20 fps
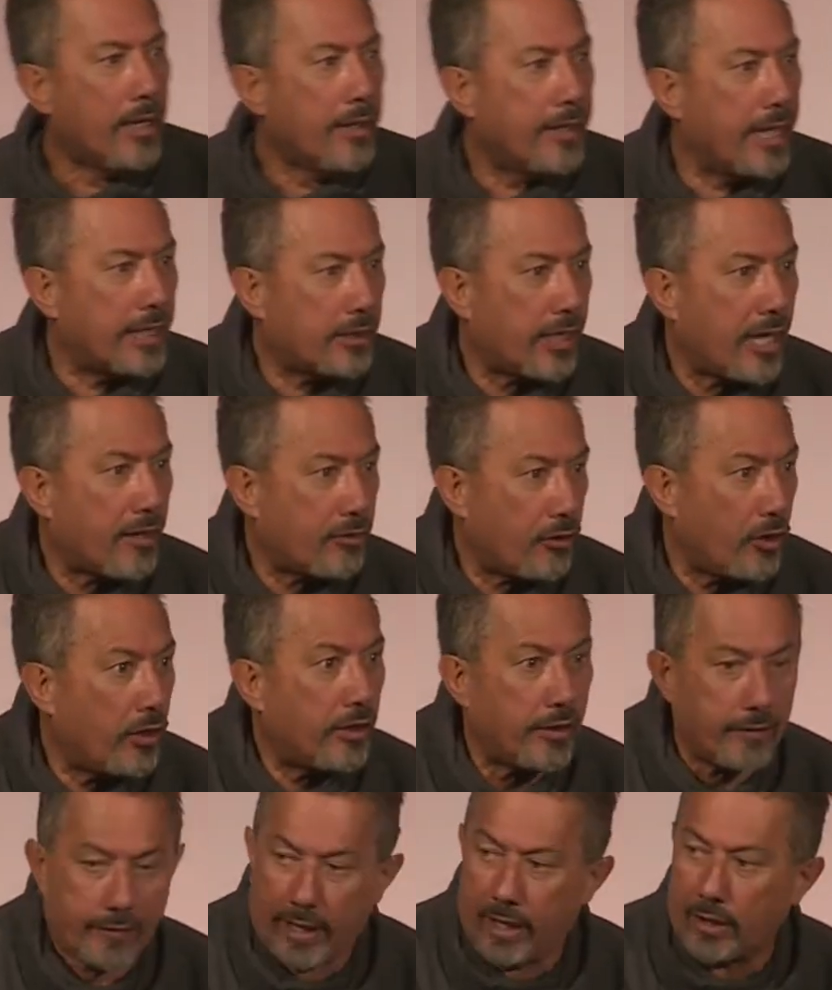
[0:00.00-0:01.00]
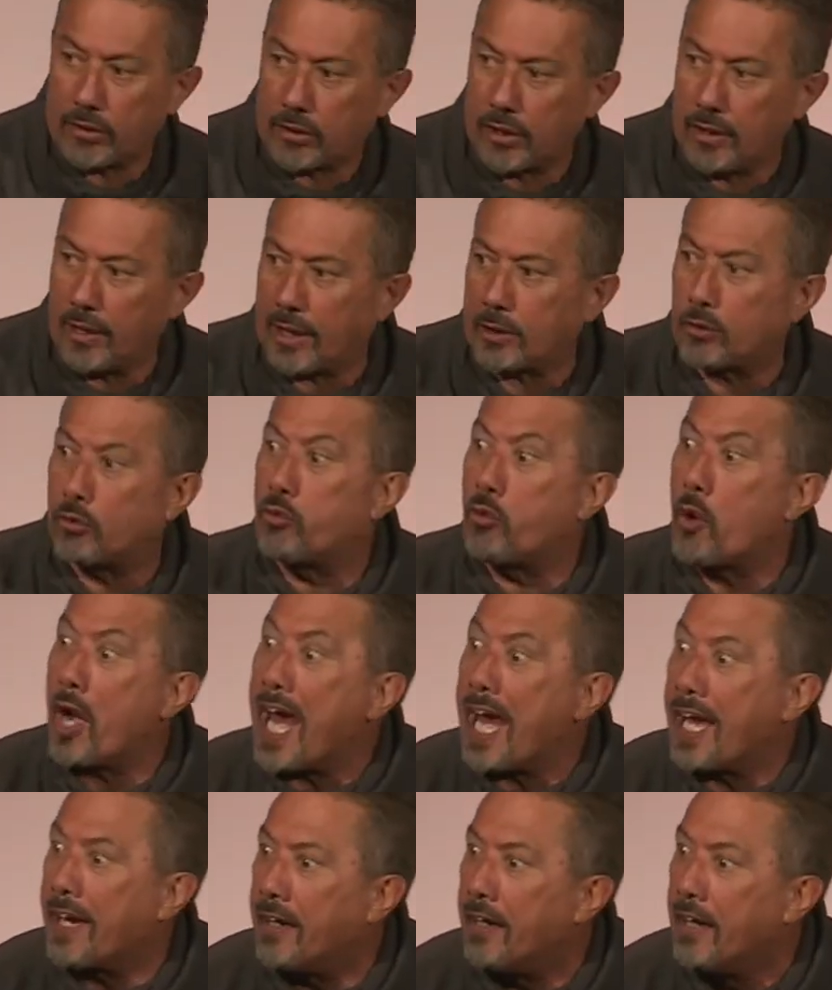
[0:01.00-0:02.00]
That 30,000, that's
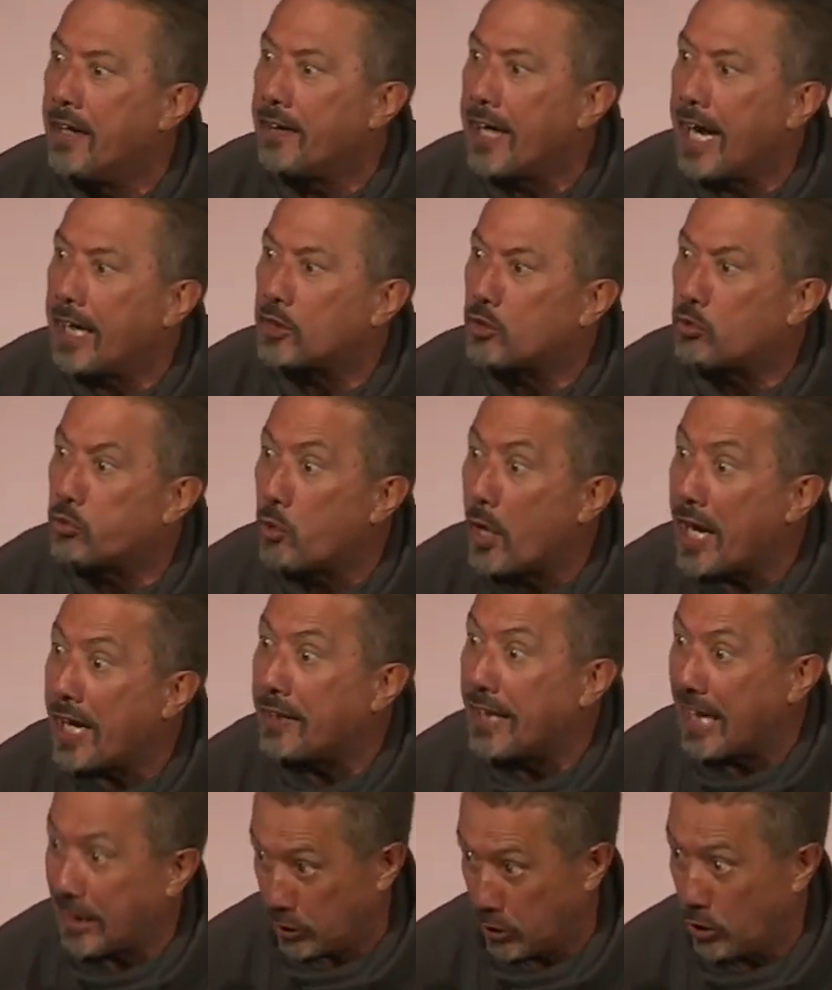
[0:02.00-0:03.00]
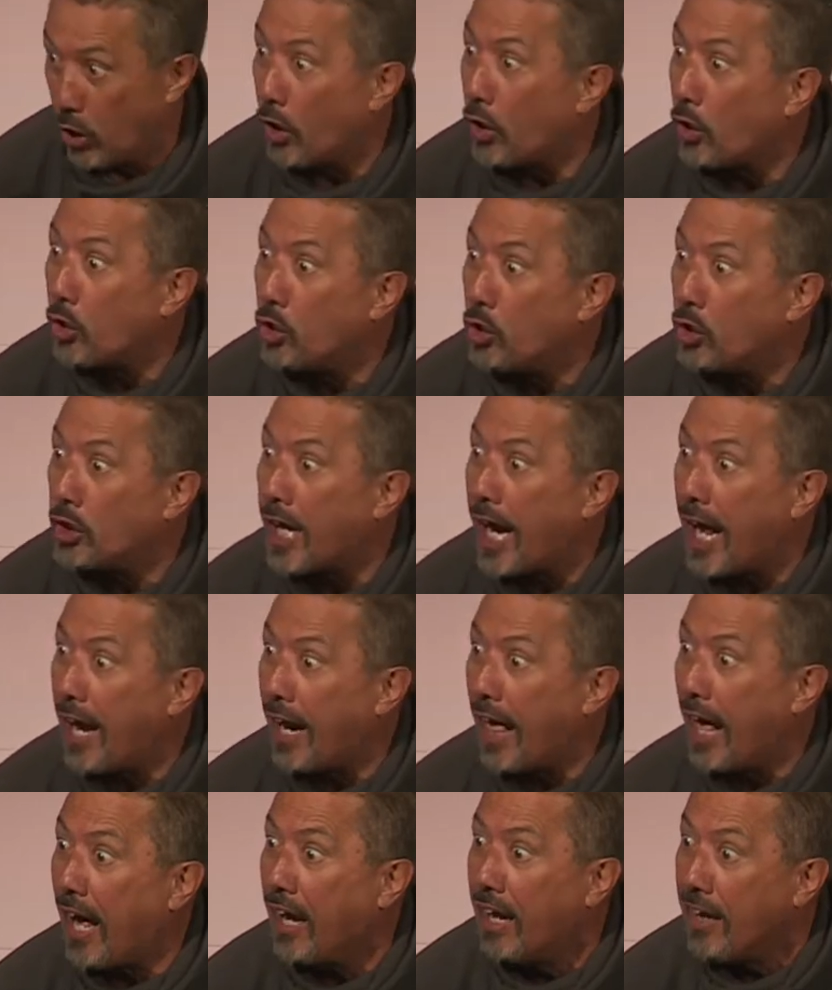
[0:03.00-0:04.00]
red. That's red. That's not a good
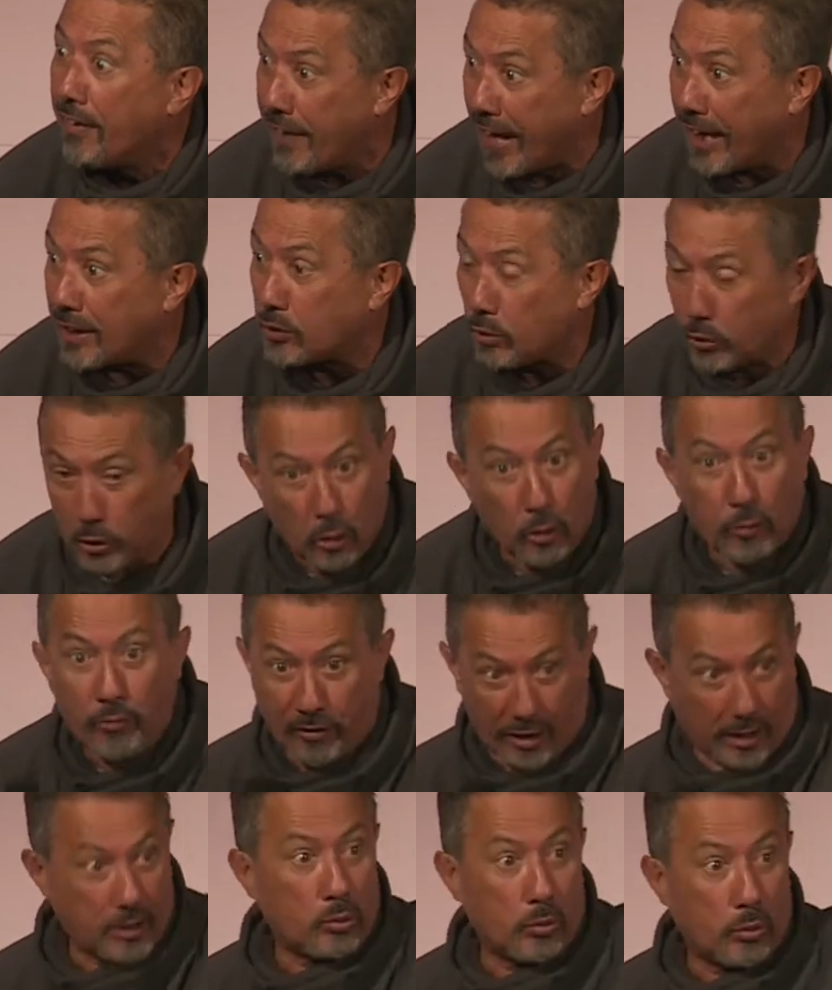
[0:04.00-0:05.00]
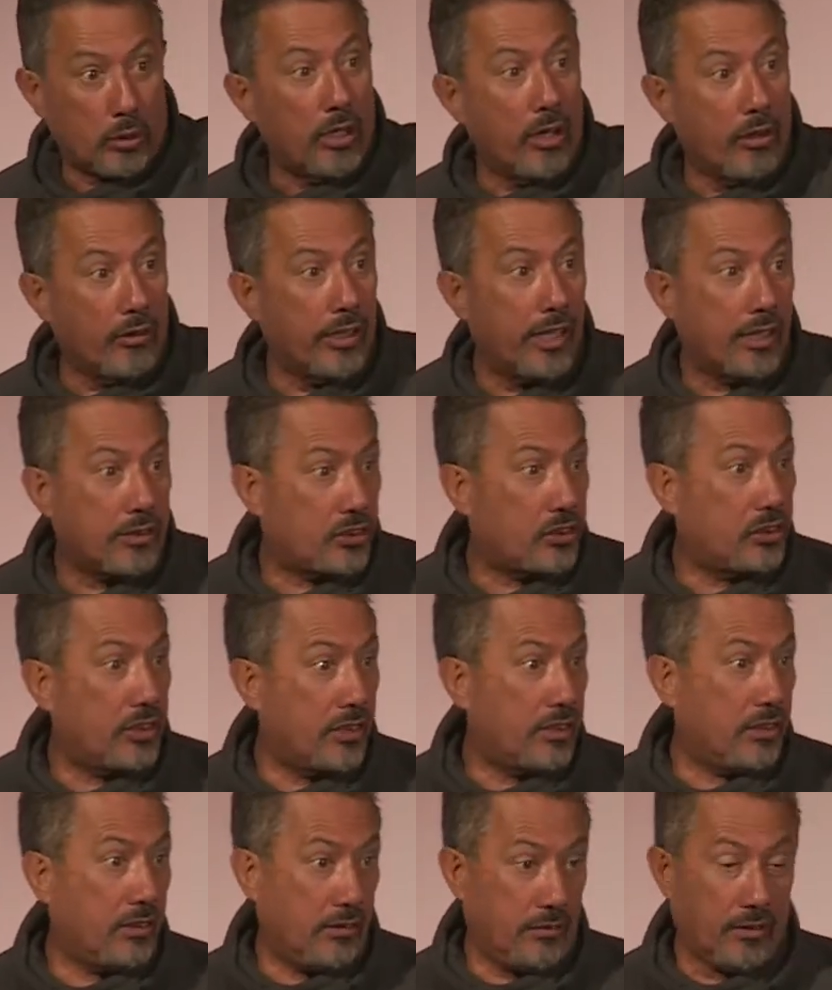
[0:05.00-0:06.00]
color. That's, you fellas would know that
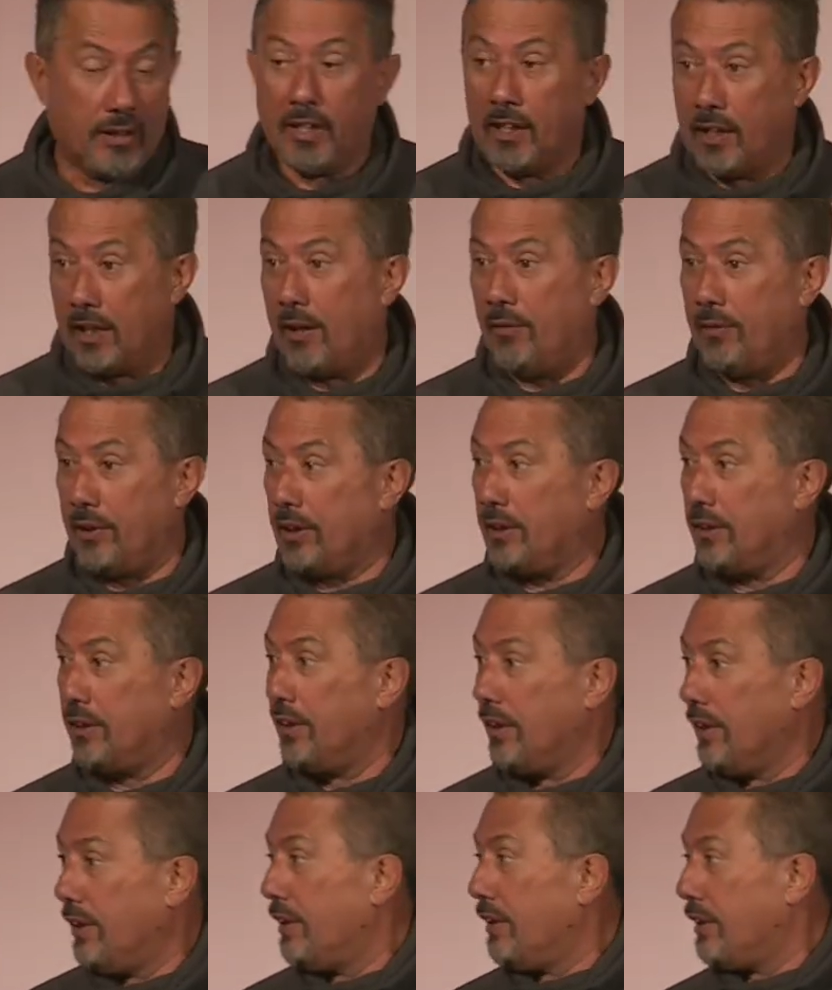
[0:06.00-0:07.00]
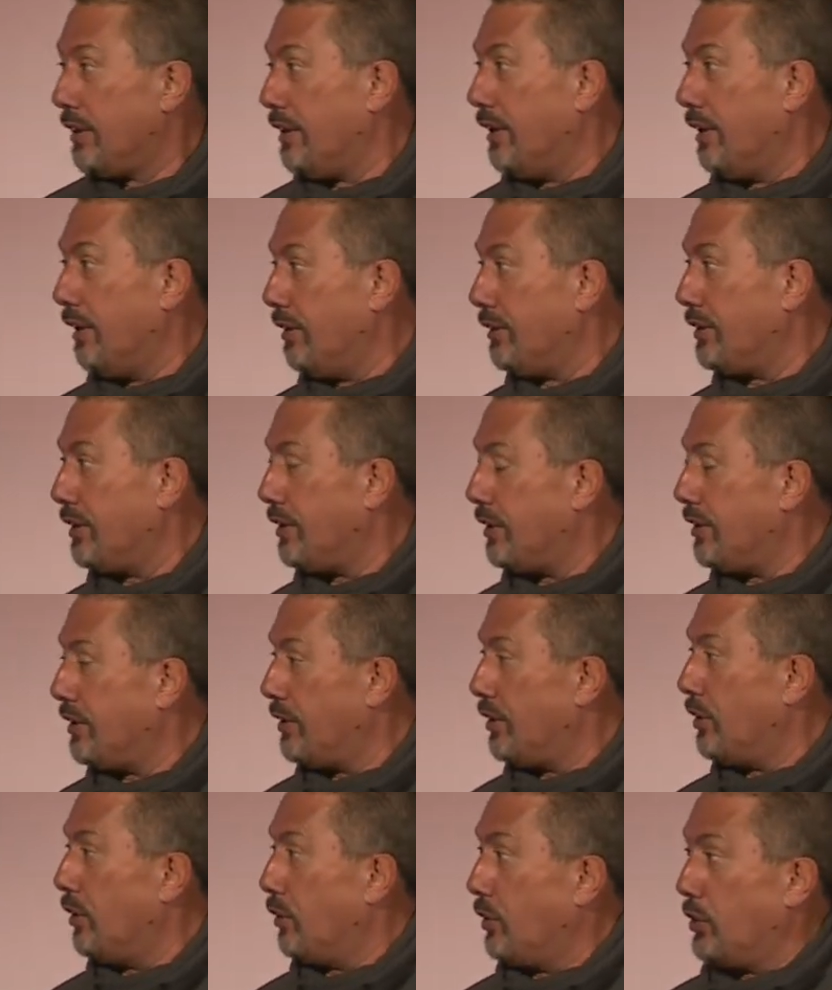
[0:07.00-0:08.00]
shit. You're
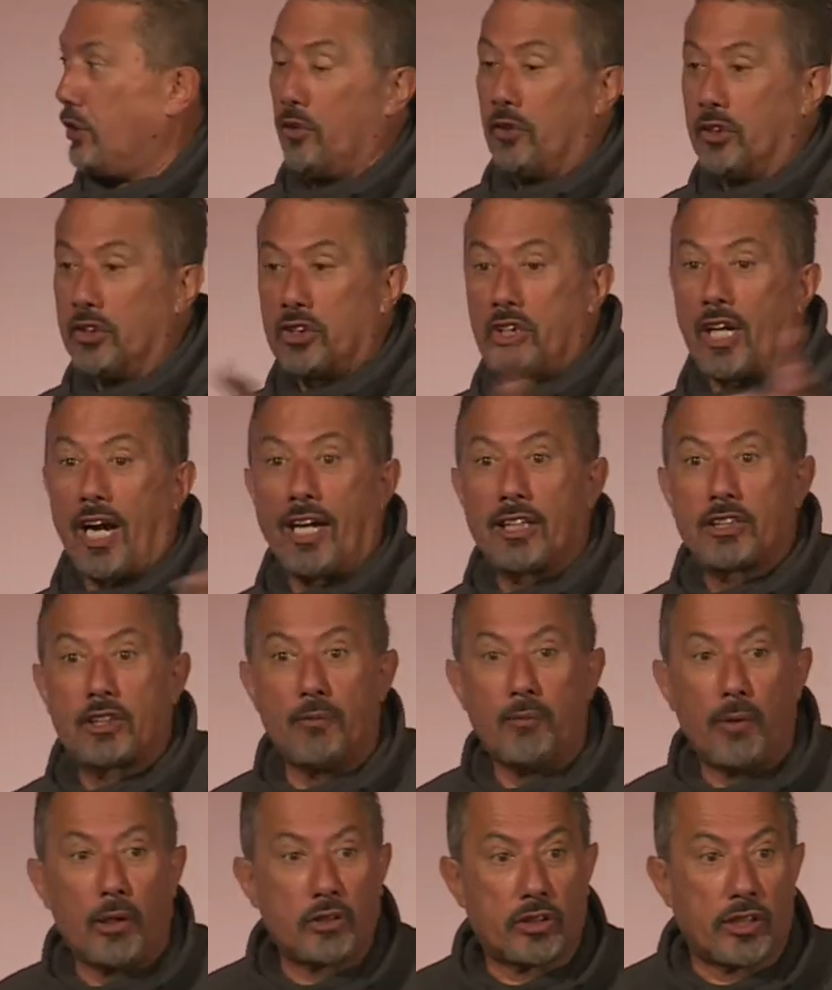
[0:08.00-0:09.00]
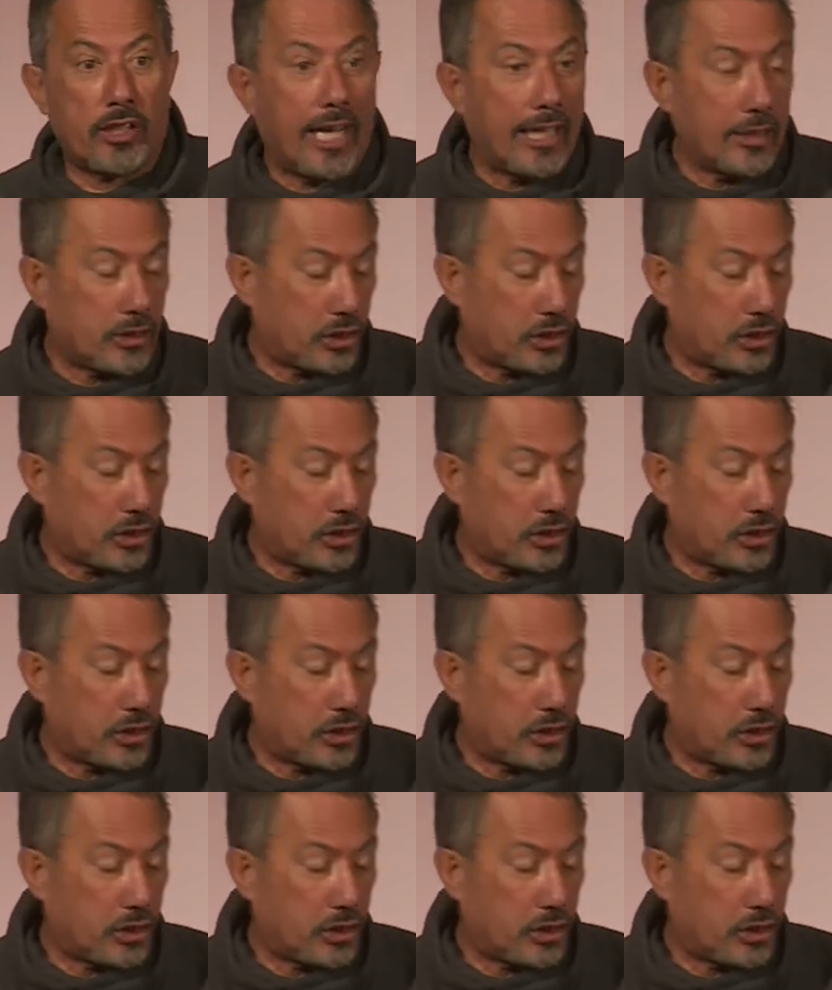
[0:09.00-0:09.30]
in charge of most of that